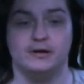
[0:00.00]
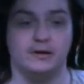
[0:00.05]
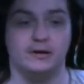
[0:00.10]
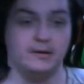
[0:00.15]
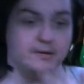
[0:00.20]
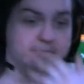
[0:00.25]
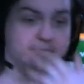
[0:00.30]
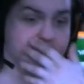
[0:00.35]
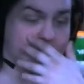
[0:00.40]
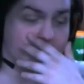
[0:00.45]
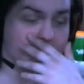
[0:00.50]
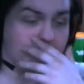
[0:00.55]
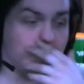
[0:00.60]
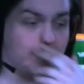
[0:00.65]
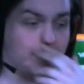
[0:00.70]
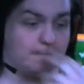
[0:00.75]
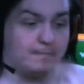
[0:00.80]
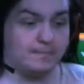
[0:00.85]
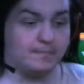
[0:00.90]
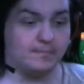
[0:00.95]
So,
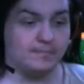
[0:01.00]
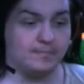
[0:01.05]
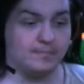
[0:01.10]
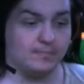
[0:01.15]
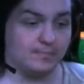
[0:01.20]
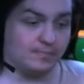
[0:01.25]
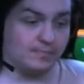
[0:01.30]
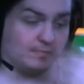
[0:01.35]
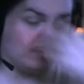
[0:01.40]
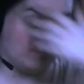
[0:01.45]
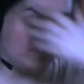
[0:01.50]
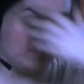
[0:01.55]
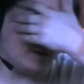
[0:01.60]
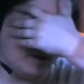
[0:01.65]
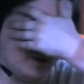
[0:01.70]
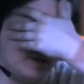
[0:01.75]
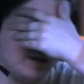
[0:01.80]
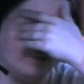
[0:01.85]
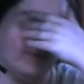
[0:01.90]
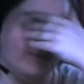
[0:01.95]

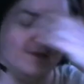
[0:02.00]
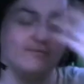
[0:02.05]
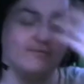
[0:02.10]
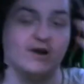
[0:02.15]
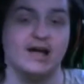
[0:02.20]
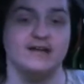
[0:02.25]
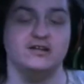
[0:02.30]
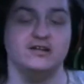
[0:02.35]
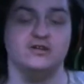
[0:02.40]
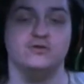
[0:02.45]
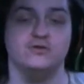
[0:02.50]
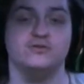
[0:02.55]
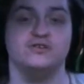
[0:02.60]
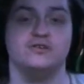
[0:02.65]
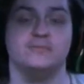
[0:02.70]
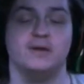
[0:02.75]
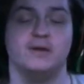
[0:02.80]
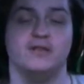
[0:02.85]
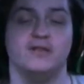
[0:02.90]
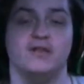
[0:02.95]
like, I've never had to do this
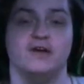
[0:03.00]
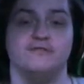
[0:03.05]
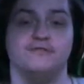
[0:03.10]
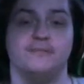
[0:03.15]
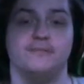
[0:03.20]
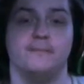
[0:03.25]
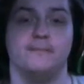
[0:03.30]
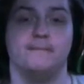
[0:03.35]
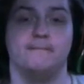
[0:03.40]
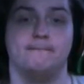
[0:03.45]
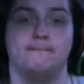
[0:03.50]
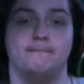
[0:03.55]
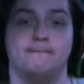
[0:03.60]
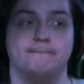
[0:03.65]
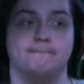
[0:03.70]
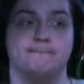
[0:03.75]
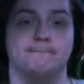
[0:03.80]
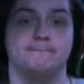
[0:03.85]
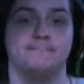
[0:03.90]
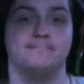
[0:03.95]
in my life.
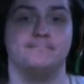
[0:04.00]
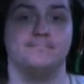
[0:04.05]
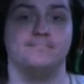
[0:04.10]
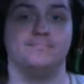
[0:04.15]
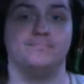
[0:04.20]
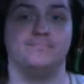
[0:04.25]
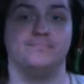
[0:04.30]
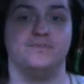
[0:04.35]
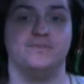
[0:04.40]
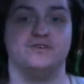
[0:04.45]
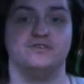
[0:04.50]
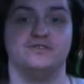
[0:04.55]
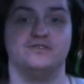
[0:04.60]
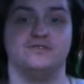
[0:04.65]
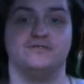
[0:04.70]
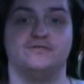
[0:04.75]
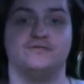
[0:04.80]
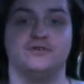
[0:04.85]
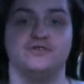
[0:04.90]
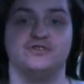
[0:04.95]
This is the
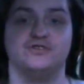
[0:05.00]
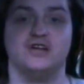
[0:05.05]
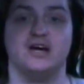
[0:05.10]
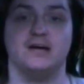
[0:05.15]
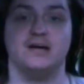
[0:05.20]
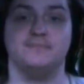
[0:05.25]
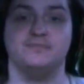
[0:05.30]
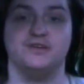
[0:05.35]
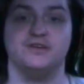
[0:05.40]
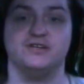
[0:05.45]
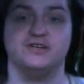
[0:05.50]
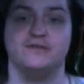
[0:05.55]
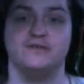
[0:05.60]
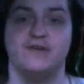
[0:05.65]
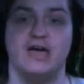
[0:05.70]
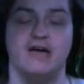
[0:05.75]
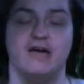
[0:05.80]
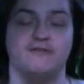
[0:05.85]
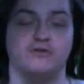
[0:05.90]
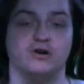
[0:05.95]
first time things have
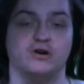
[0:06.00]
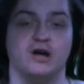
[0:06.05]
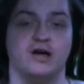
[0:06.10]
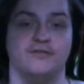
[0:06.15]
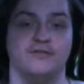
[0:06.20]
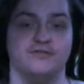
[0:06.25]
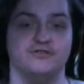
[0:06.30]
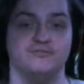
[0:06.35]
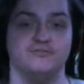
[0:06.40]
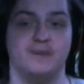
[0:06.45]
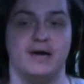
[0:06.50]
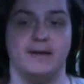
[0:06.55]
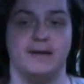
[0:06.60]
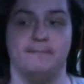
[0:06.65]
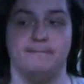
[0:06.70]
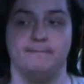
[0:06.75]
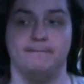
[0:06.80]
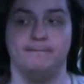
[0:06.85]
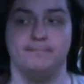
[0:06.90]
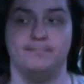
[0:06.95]
ever gotten this bad.
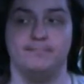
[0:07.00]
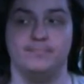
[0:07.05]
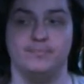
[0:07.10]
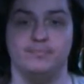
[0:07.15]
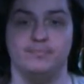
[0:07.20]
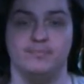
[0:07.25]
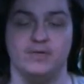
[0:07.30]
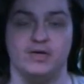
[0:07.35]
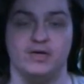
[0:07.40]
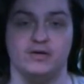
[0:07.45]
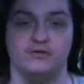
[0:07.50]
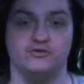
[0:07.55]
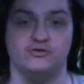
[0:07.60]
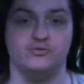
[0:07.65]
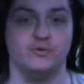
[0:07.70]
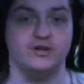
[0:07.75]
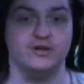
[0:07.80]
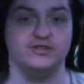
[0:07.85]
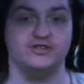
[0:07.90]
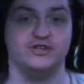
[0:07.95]
In
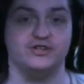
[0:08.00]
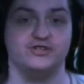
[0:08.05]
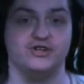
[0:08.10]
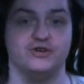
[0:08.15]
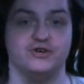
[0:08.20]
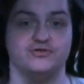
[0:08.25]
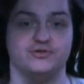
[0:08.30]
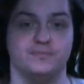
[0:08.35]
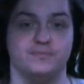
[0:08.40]
26 years.